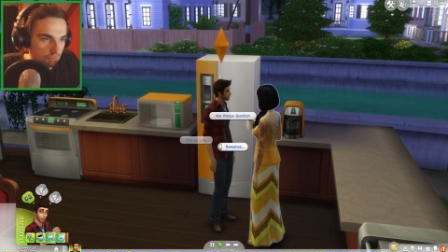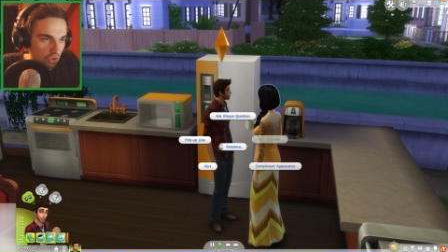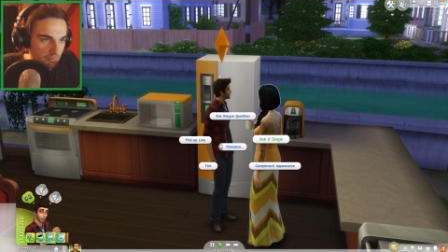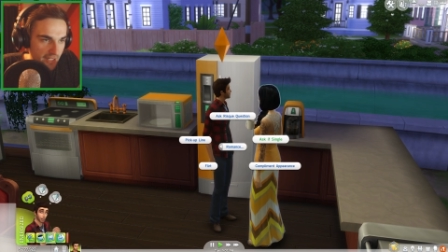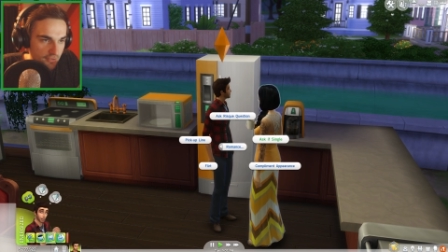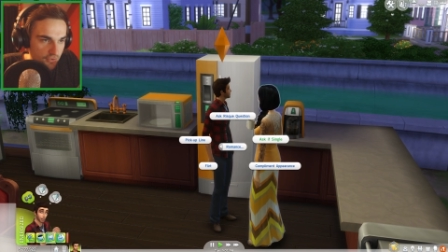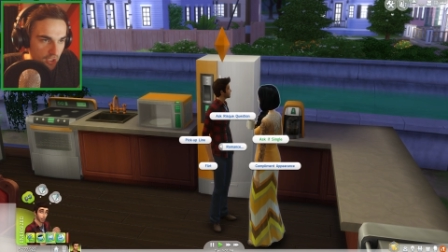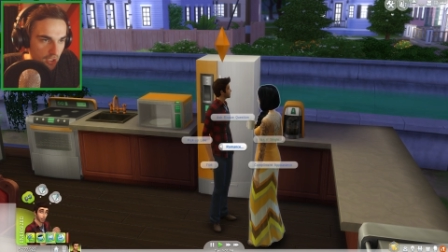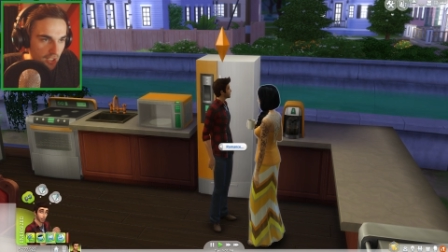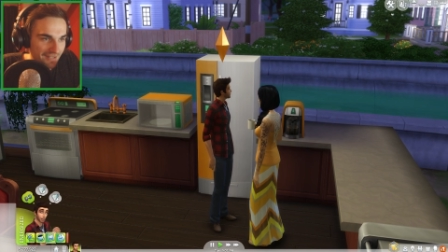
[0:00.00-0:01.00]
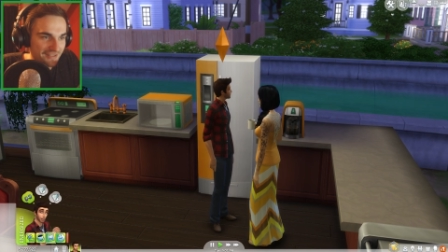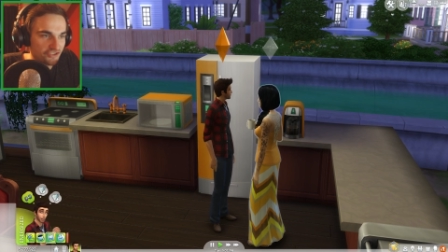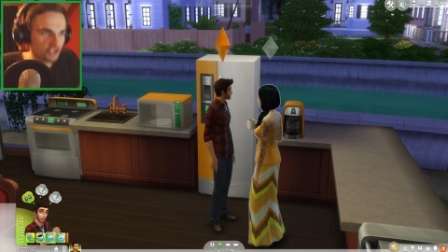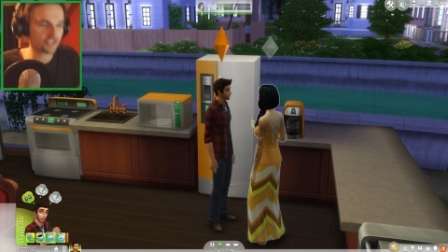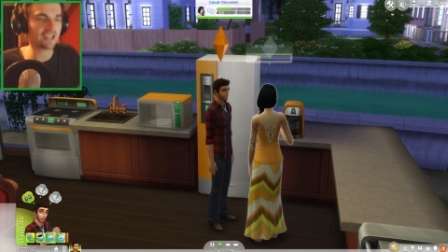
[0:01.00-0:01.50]
Romance. Uh, ask if
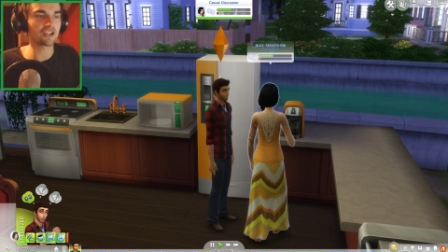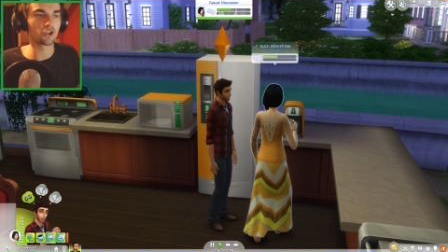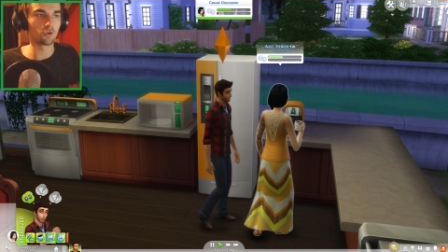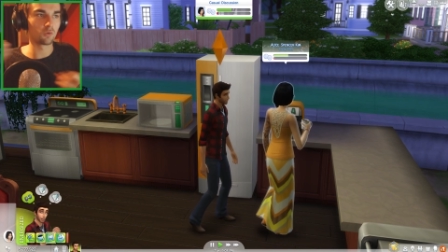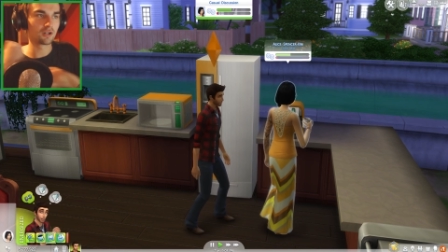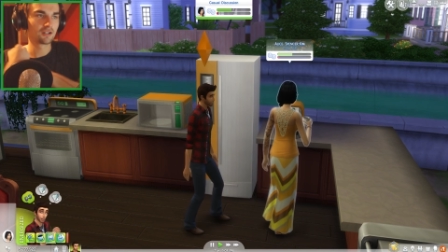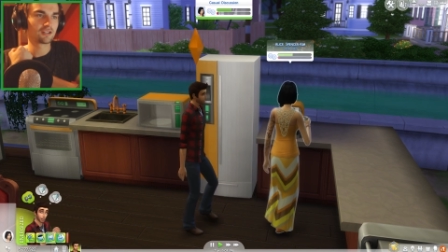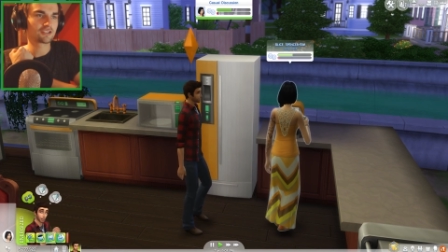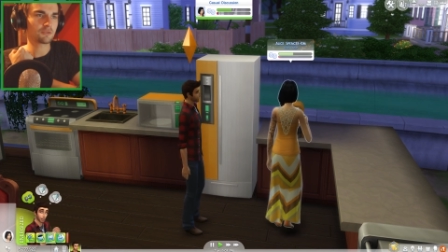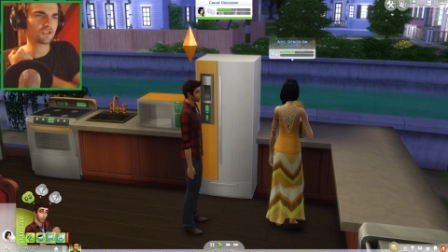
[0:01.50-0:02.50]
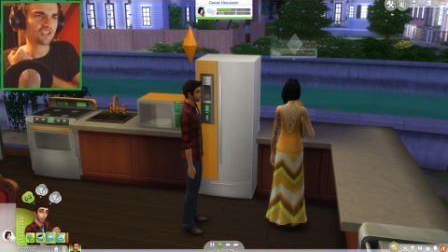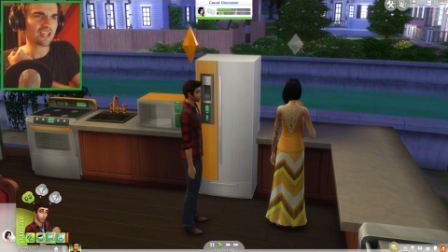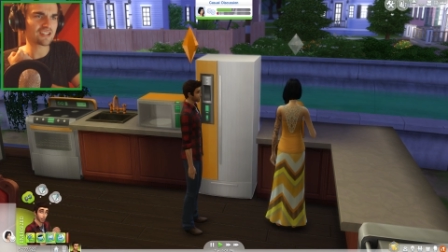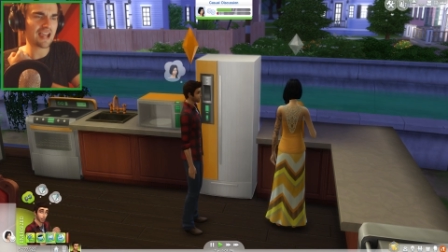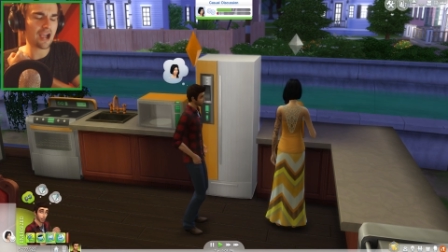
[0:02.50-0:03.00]
she's single. See what she
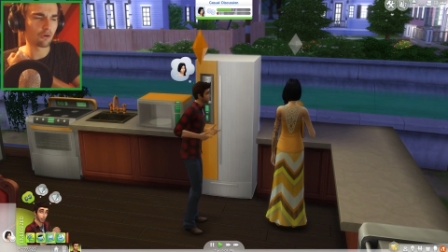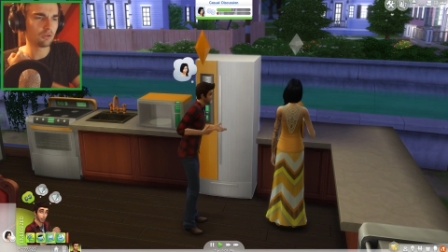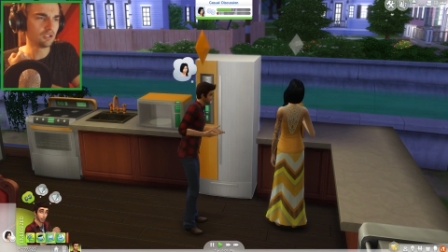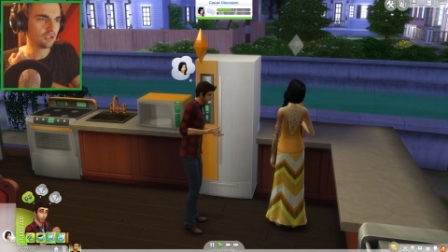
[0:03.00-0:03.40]
says now.